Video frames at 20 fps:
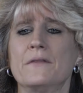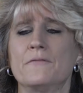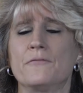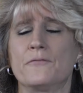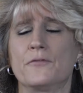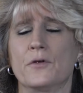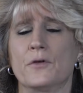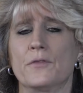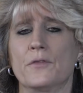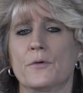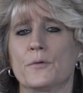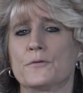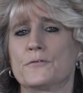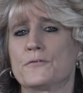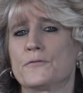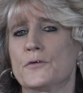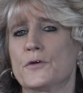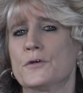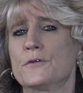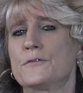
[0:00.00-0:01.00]
for those
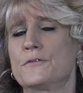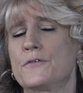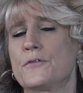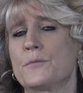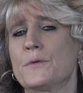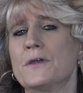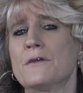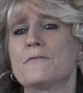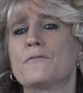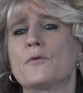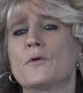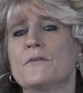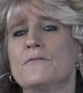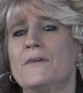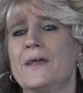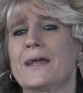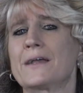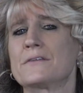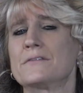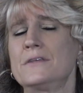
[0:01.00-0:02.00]
first 3 or 4
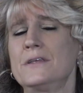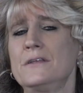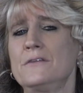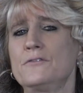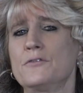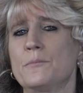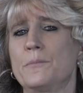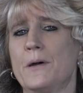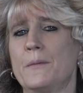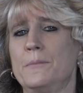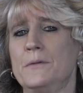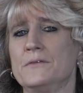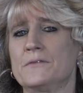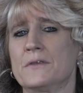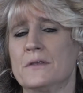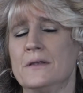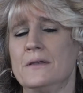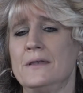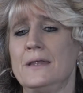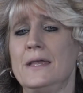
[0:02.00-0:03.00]
vaccines your puppy's
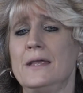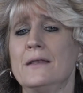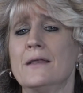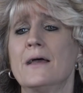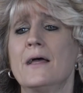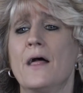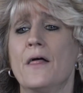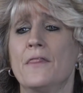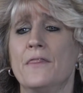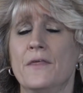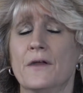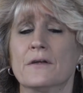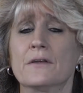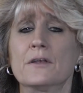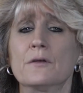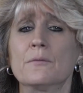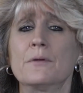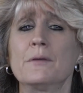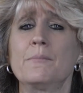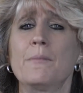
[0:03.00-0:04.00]
going to need, they're
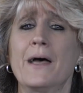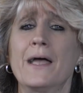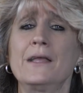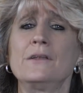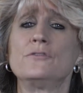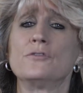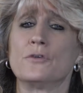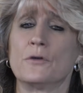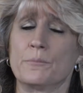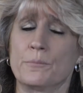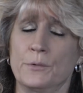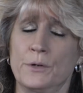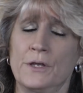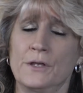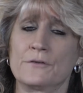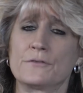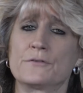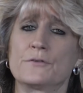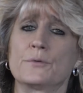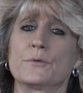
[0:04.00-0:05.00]
going to remind you to
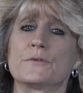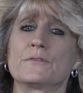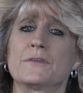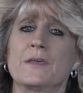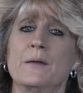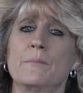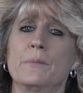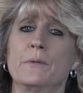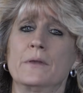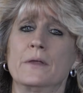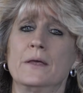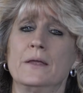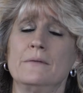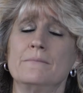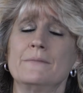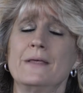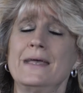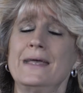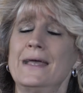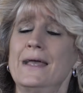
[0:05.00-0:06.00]
bring a stool sample
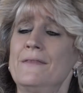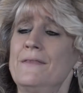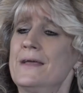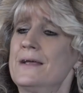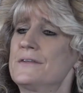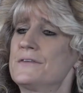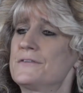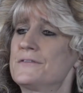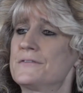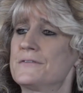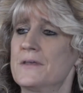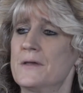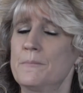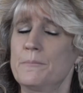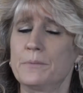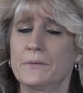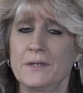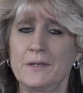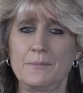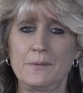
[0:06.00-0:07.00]
in. And that's
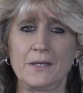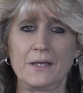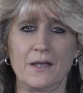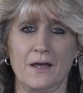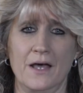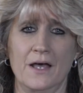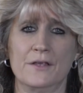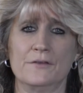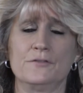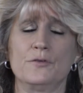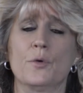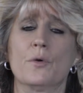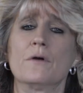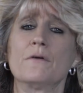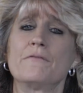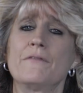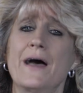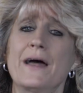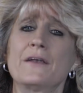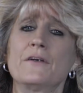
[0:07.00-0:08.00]
simply because
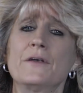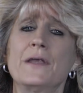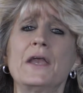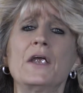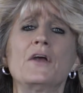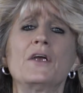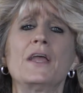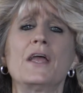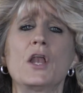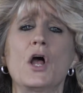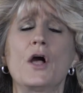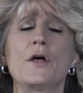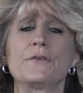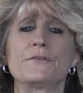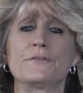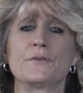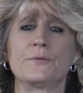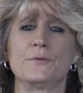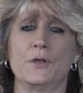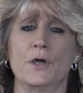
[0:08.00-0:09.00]
your veterinarian
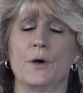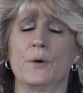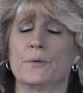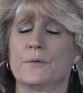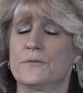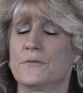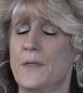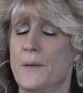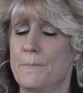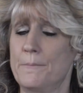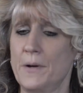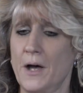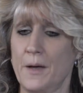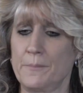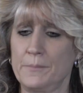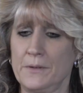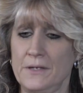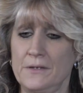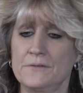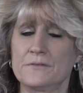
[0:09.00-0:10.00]
also knows that
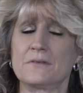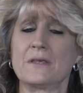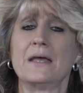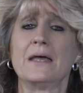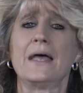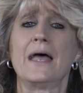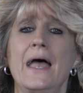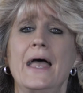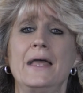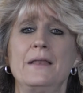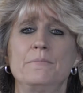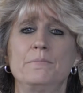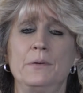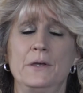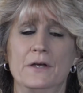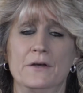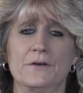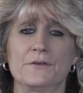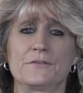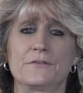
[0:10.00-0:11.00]
puppies and
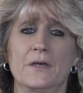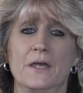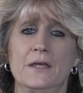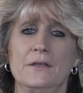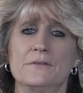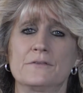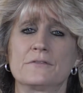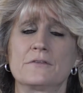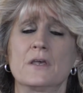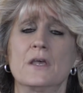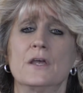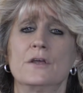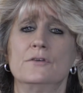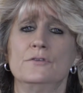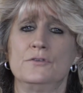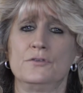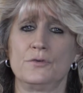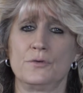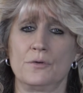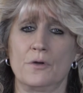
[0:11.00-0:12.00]
parasites
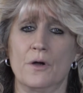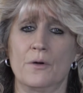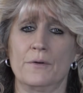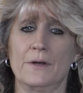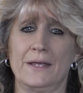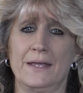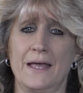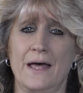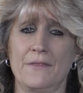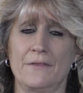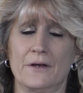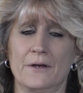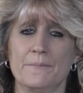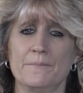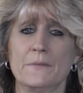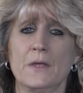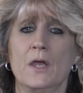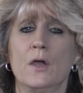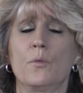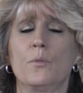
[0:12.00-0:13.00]
do go
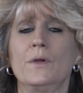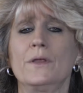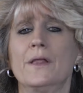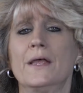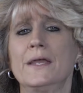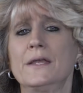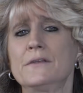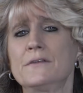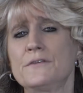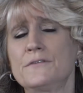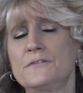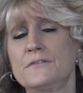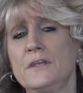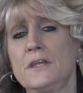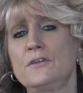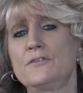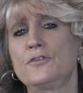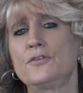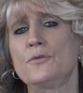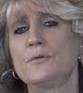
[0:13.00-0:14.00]
together. We like to
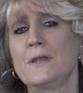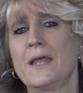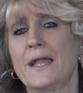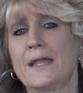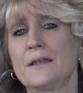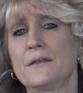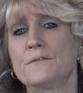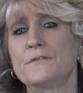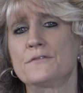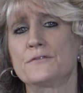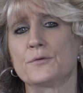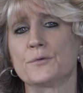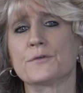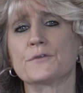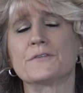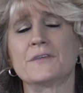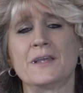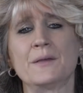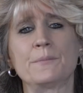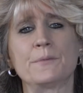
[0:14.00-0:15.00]
see 2 negative stool
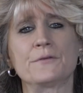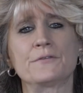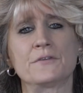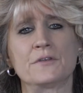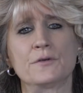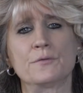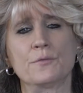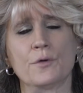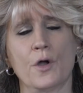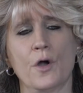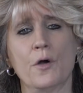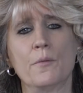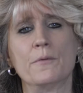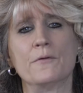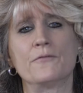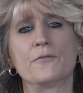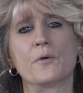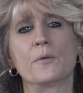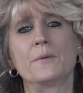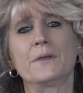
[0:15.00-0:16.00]
samples in a row
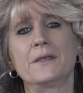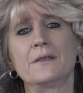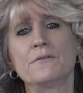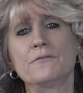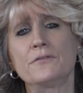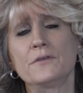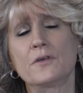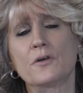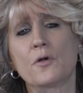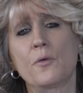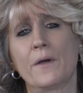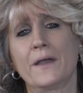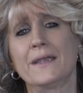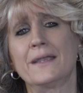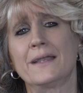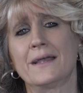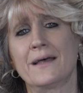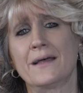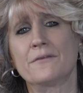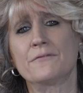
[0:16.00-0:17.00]
before we can feel
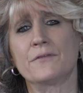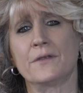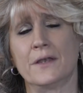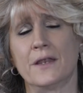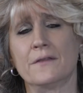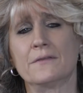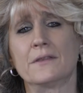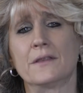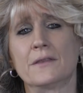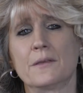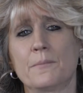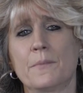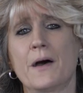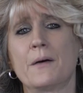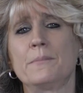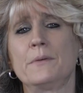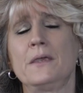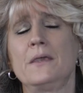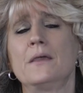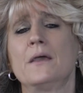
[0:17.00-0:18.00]
quite confident that the
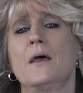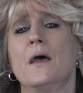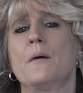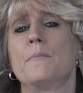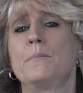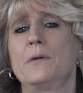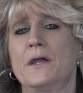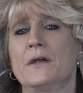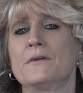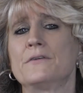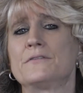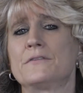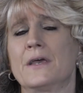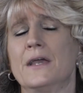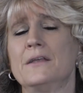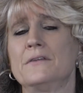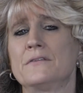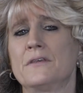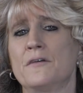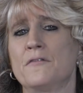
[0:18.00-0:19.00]
puppy
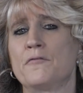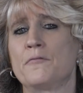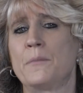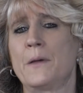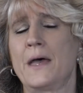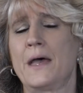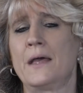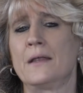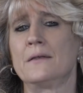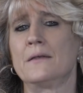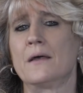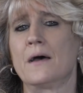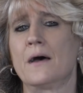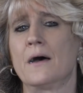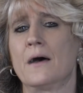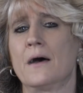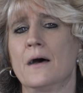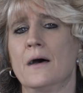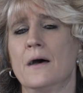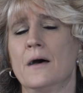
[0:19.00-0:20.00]
parasites have been
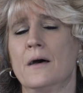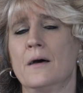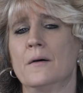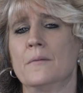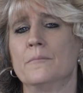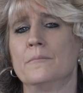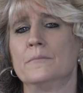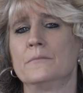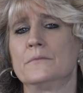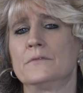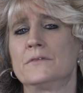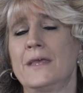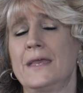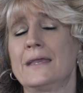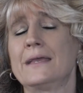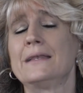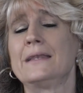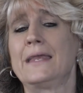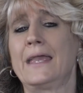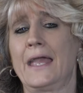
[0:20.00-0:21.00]

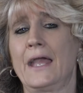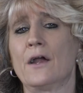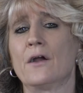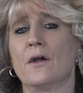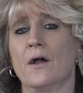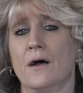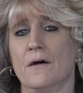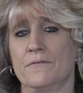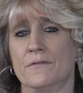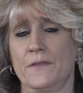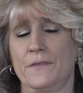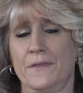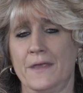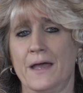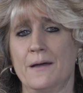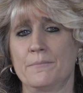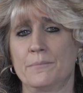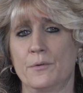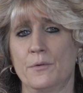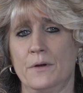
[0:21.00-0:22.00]
taken care of at
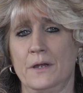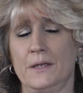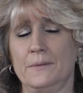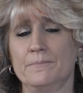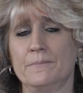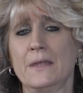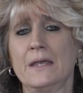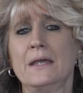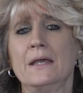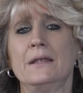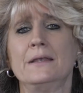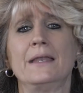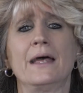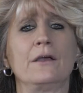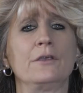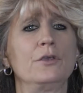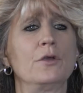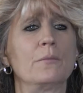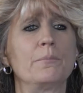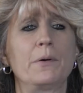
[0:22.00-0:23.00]
that point. Now,
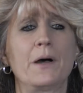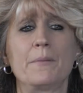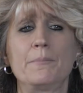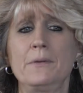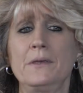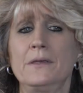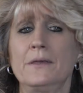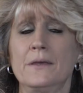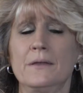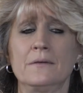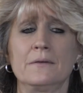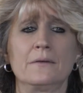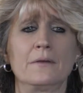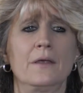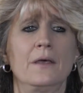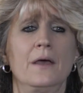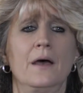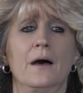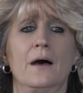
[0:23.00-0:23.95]
your puppy can